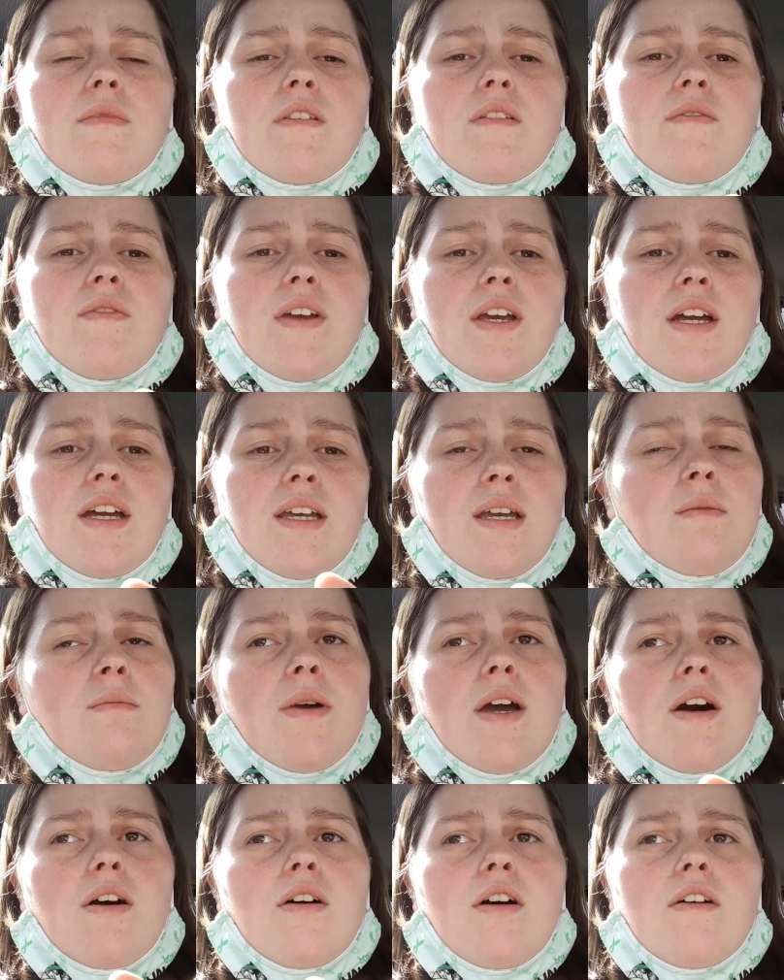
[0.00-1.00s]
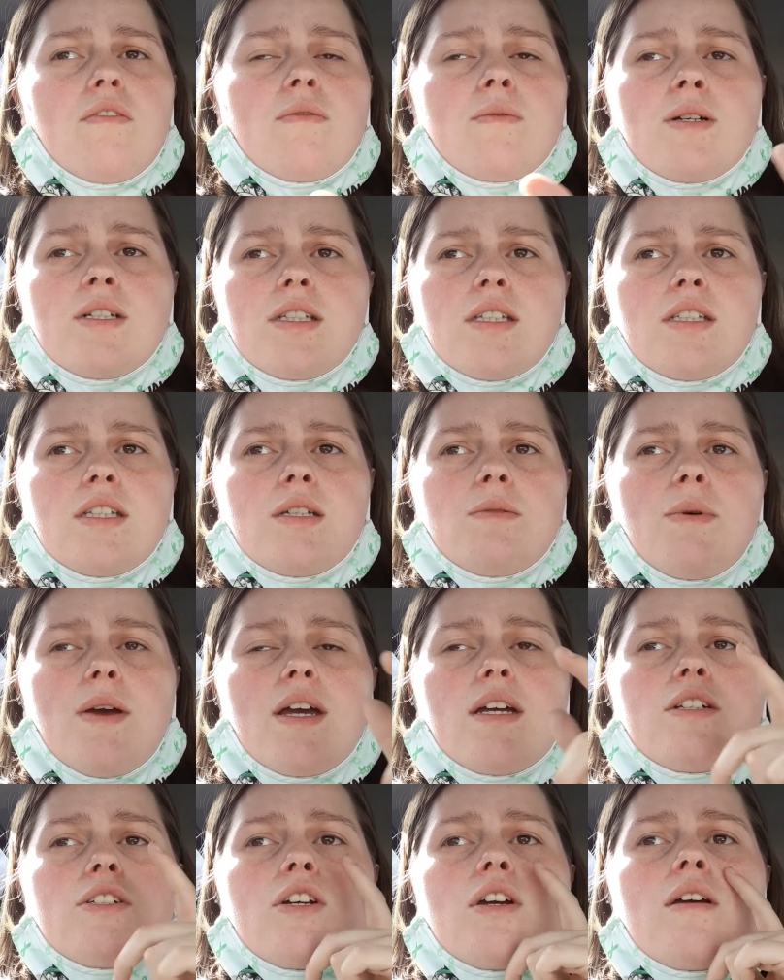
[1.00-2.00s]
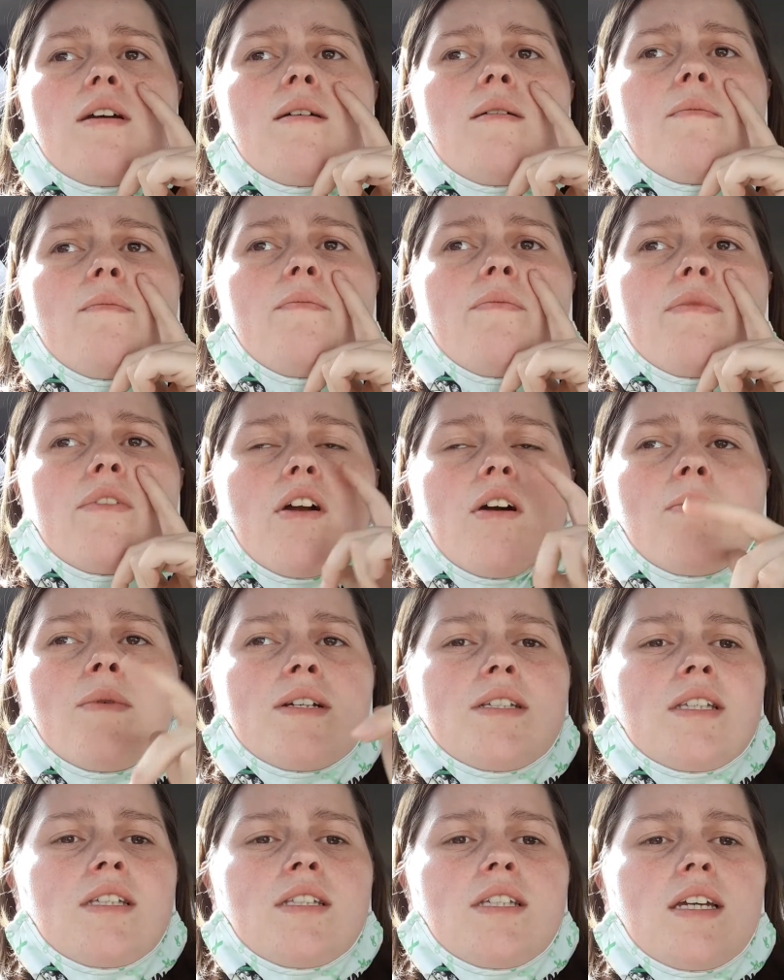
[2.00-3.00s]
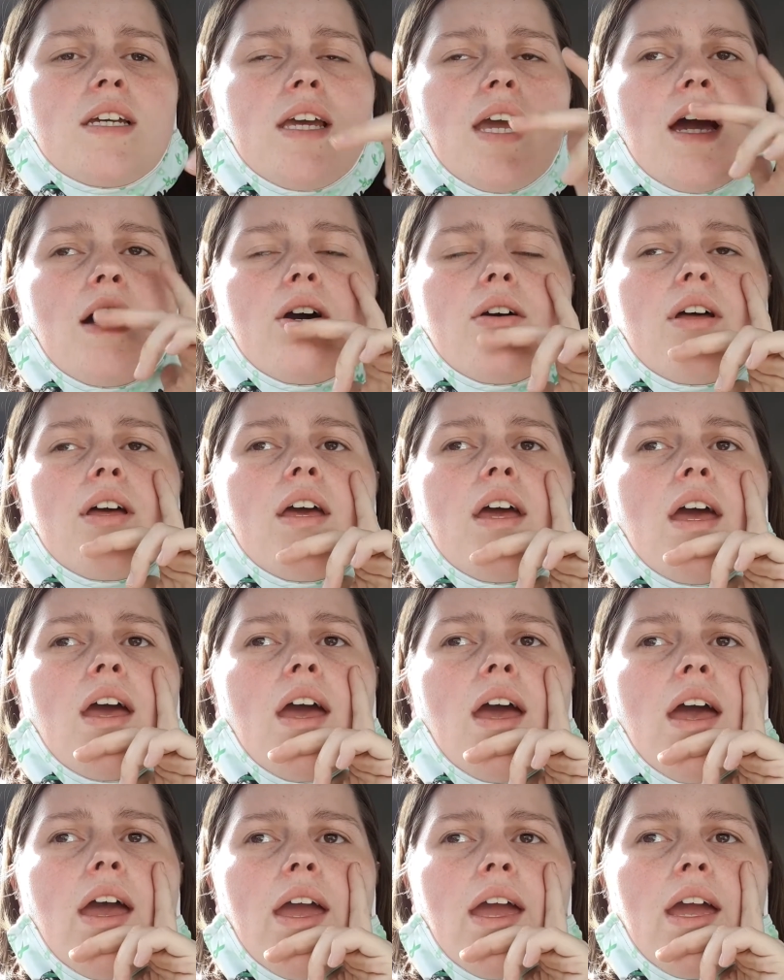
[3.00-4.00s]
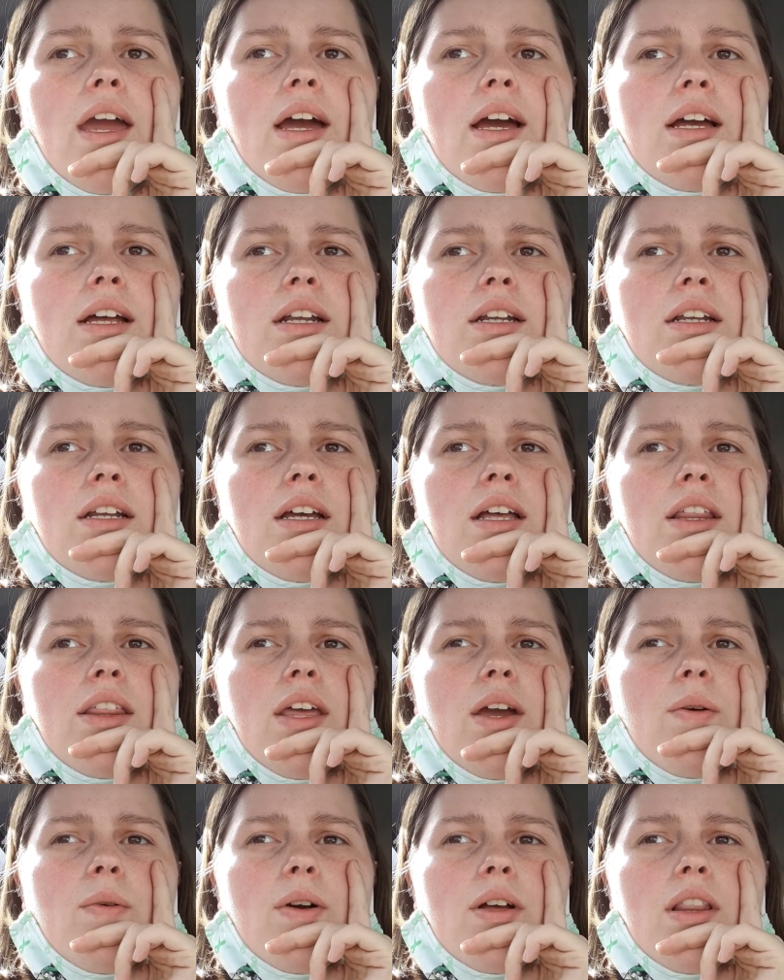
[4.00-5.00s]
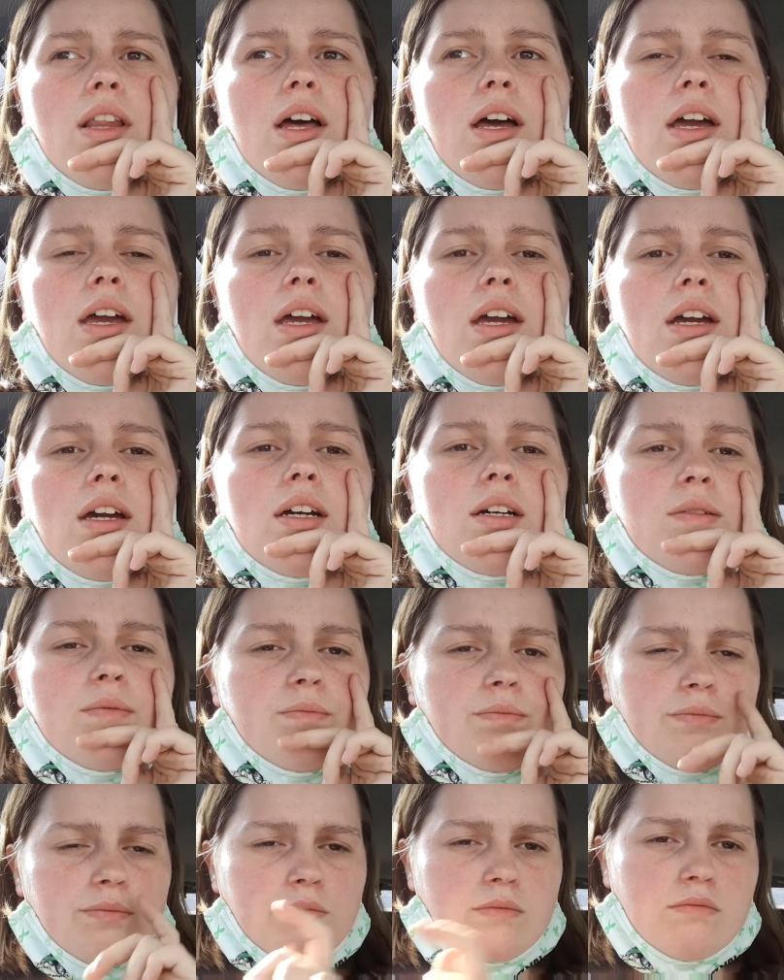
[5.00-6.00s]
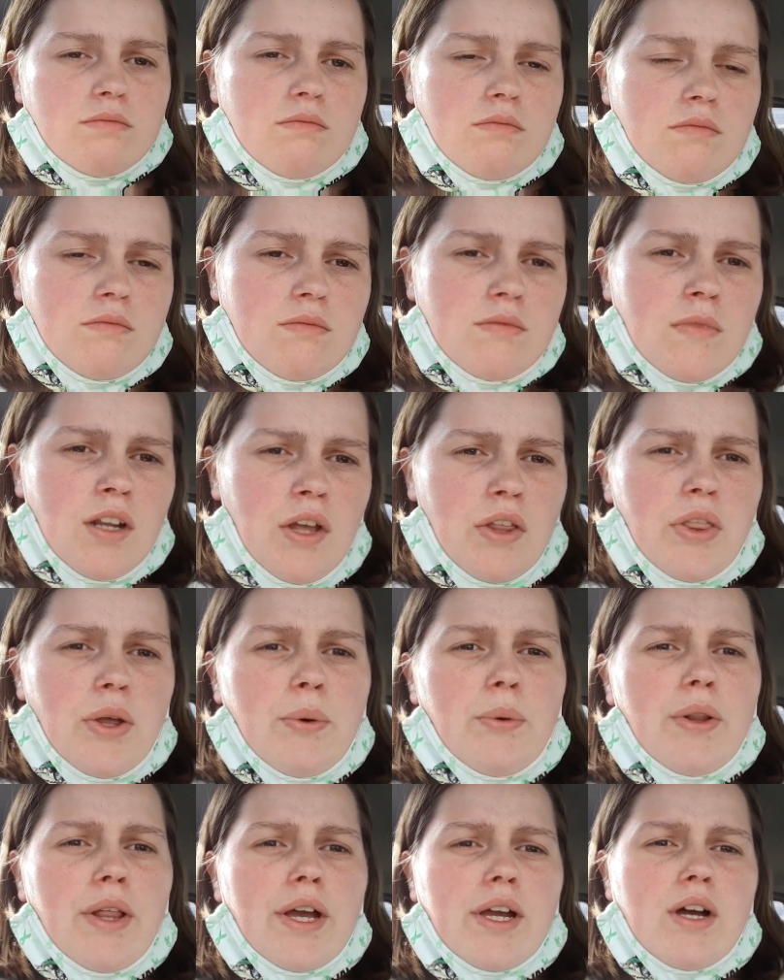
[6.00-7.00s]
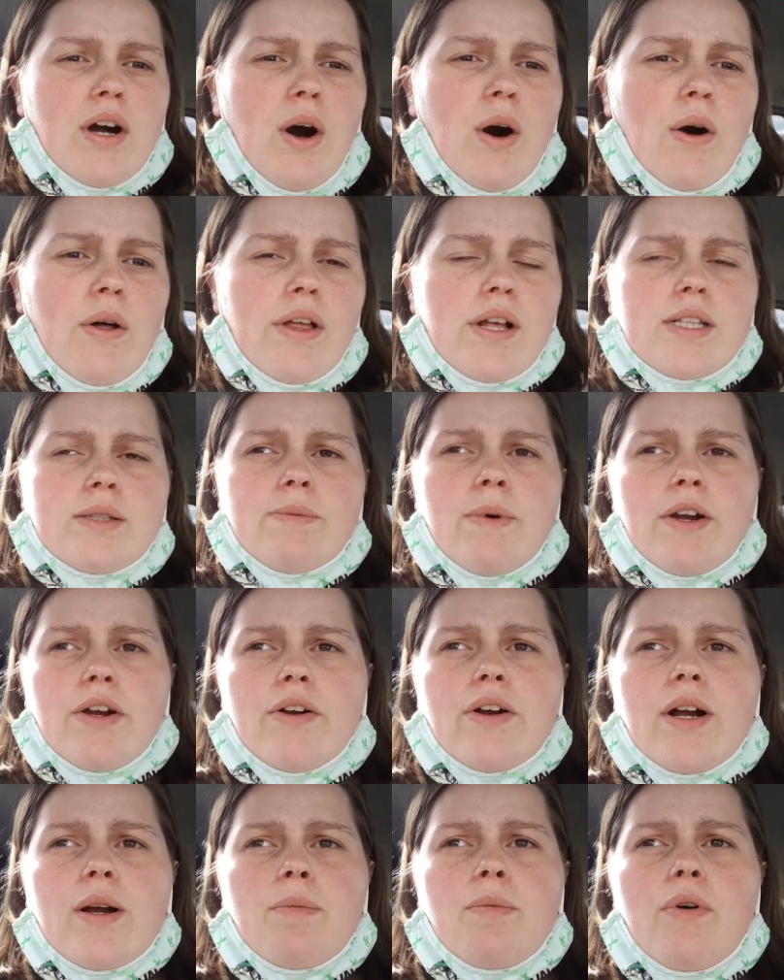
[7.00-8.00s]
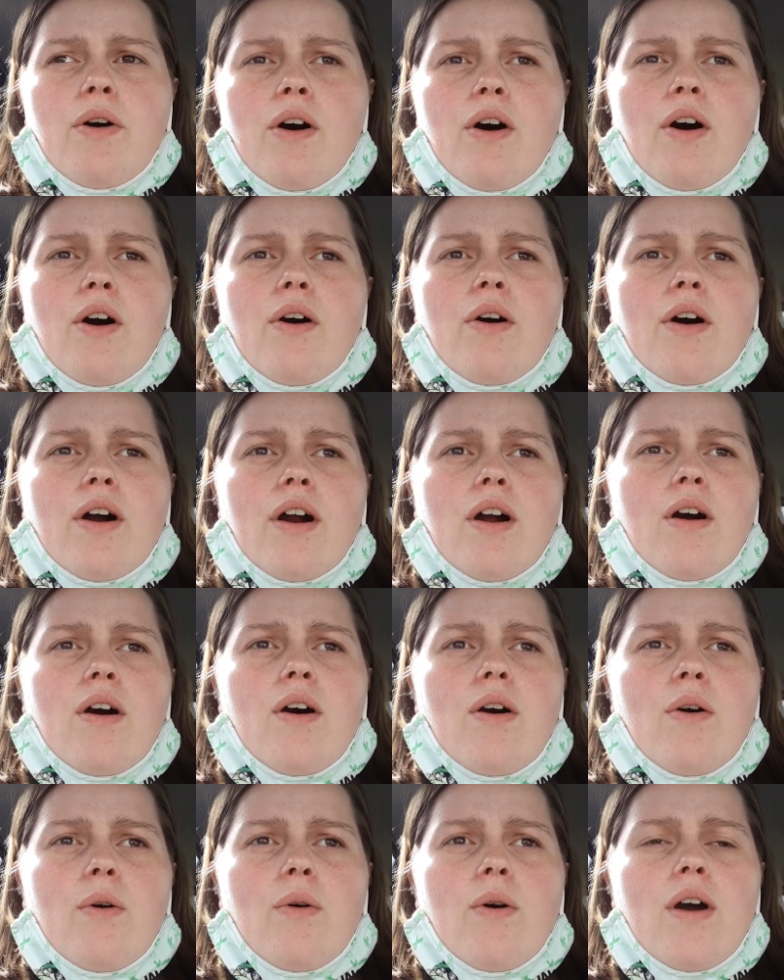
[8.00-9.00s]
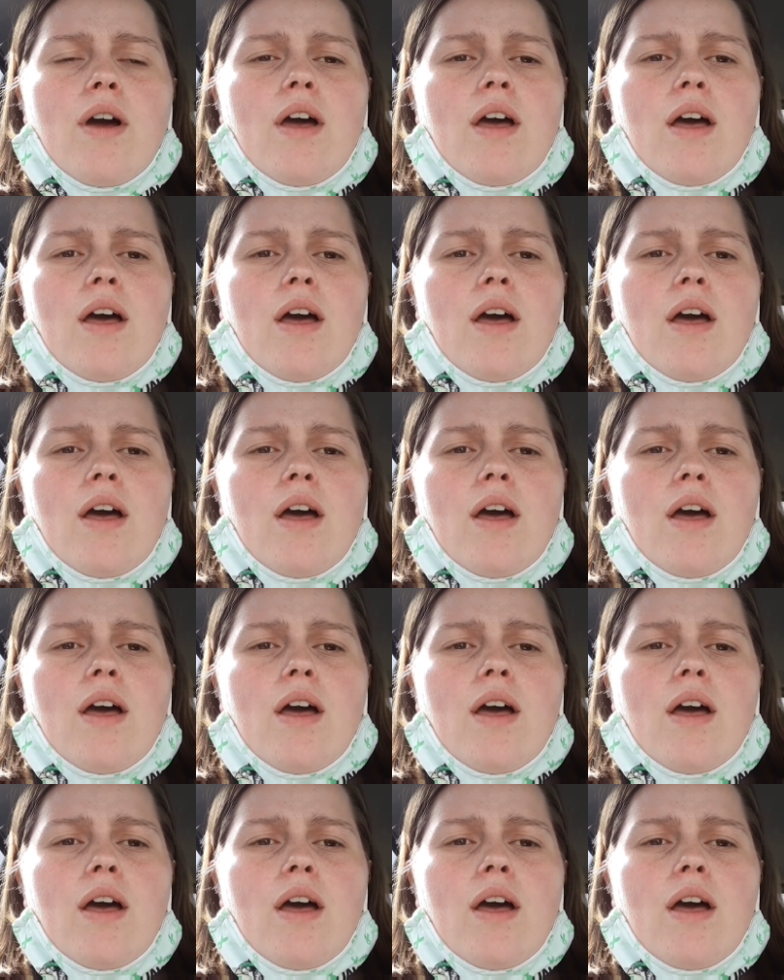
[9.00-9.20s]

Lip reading: email off of my Scentsy page, off my Scentsy account. And they were like, oh, that's my grandpa, or oh,